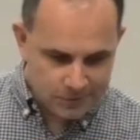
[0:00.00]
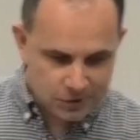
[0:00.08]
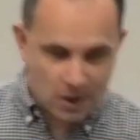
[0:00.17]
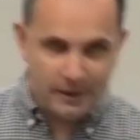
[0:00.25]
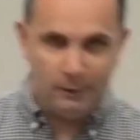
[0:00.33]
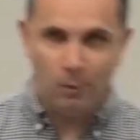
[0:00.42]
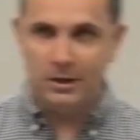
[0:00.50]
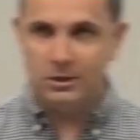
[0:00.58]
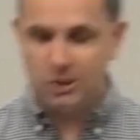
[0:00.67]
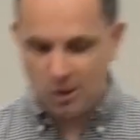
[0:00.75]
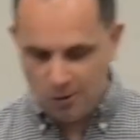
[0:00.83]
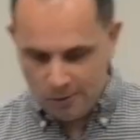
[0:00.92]
So he wanted
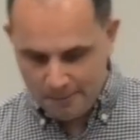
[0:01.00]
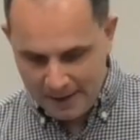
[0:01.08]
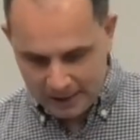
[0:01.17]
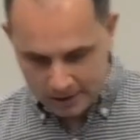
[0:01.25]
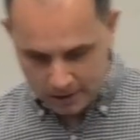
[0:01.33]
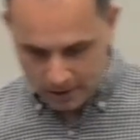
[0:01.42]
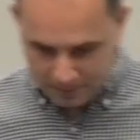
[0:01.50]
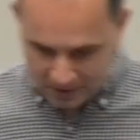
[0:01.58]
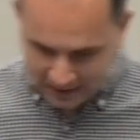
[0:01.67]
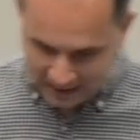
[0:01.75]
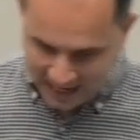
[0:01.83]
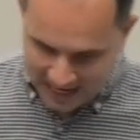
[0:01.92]
to make them
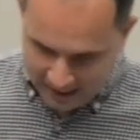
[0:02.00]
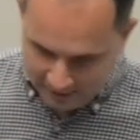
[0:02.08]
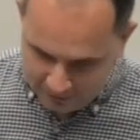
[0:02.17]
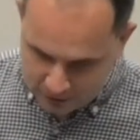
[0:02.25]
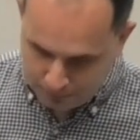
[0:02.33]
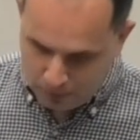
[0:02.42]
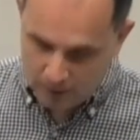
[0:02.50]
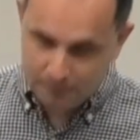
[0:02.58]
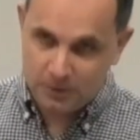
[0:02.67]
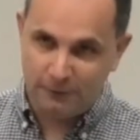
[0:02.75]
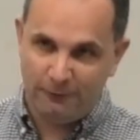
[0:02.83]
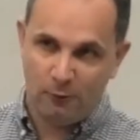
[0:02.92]
slaves, put
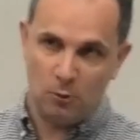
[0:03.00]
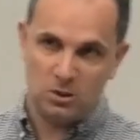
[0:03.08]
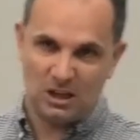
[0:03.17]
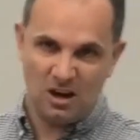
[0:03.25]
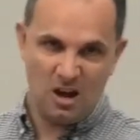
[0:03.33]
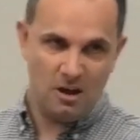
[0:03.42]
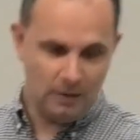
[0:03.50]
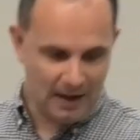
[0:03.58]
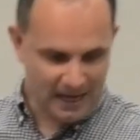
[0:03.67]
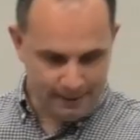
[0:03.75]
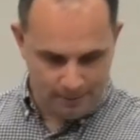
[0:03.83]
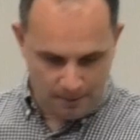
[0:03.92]
them to forced
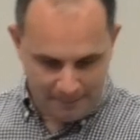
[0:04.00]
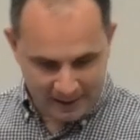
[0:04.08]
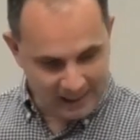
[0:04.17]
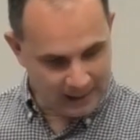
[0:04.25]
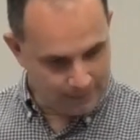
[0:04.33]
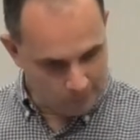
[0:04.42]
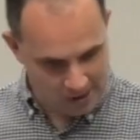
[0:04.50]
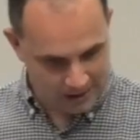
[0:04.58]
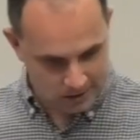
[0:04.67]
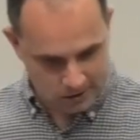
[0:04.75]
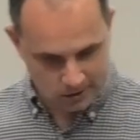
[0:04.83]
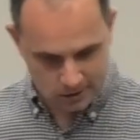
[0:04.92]
labor, making
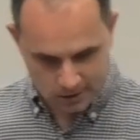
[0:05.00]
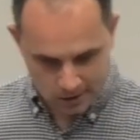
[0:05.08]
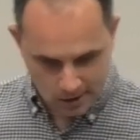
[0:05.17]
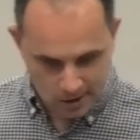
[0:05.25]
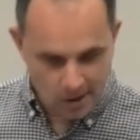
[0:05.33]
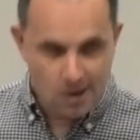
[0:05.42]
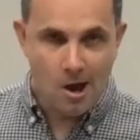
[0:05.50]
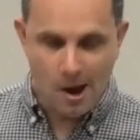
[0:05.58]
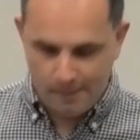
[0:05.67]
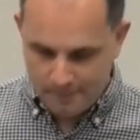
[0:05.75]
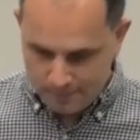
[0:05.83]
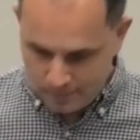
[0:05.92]
bricks,
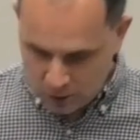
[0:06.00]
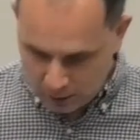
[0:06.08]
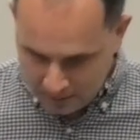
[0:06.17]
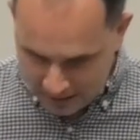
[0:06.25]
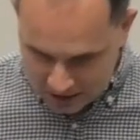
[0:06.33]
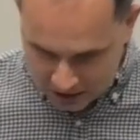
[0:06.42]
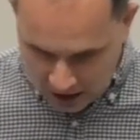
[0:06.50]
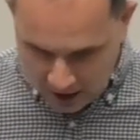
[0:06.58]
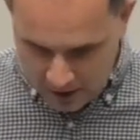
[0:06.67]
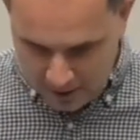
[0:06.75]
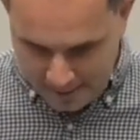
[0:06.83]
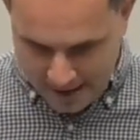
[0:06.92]
presumably to
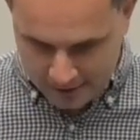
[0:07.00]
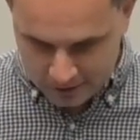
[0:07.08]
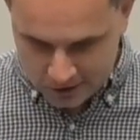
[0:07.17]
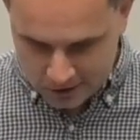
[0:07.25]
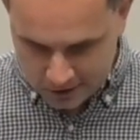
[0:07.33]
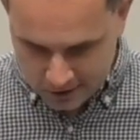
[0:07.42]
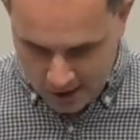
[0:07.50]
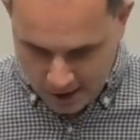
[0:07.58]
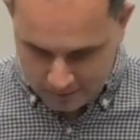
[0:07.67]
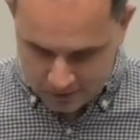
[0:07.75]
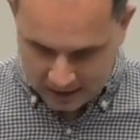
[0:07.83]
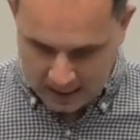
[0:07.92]
tire them out
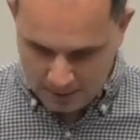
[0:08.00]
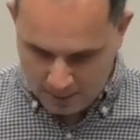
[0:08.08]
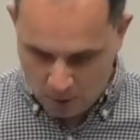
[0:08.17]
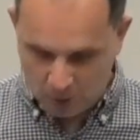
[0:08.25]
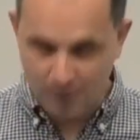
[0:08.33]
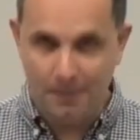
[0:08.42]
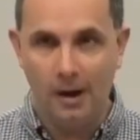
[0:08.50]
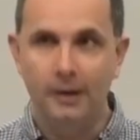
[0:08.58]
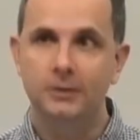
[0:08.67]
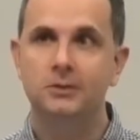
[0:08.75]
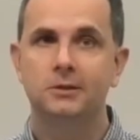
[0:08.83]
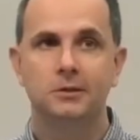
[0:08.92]
and to keep them
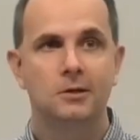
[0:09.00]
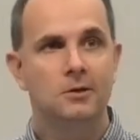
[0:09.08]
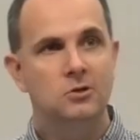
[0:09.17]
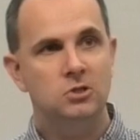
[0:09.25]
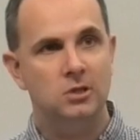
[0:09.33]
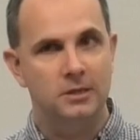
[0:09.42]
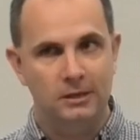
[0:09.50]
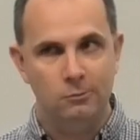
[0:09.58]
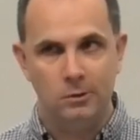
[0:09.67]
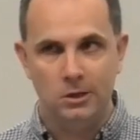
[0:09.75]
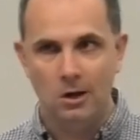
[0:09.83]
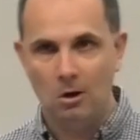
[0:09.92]
occupied so they
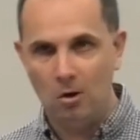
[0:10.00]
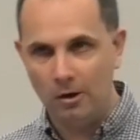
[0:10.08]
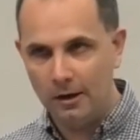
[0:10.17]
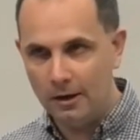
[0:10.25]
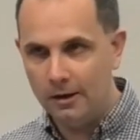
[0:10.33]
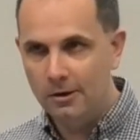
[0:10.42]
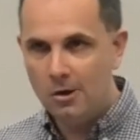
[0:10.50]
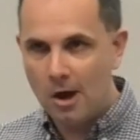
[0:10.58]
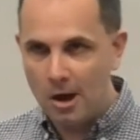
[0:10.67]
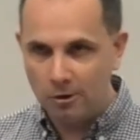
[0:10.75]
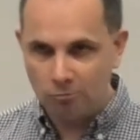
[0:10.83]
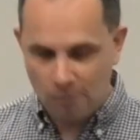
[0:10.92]
could no longer
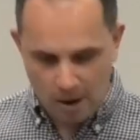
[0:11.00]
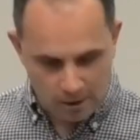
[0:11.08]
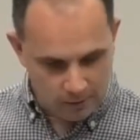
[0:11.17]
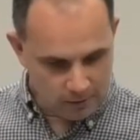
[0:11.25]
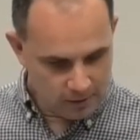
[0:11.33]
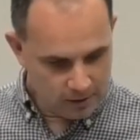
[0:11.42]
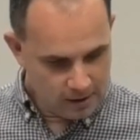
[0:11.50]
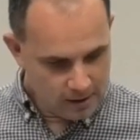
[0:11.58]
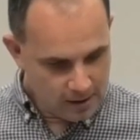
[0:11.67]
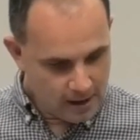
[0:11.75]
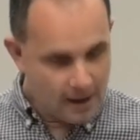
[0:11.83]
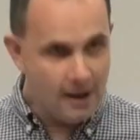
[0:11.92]
grow
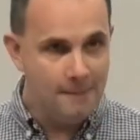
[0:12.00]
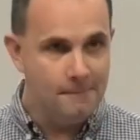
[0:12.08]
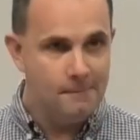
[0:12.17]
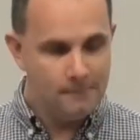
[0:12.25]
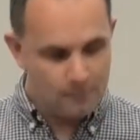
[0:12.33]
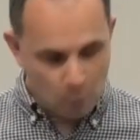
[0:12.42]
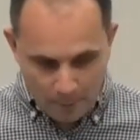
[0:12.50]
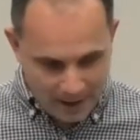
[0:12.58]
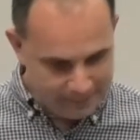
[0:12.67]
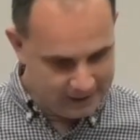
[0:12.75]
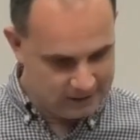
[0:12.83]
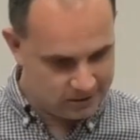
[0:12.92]
more
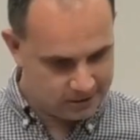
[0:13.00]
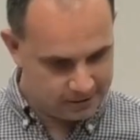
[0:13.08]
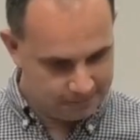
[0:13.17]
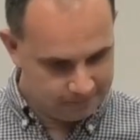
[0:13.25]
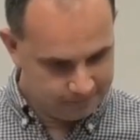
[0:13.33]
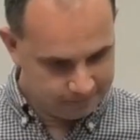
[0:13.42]
babies.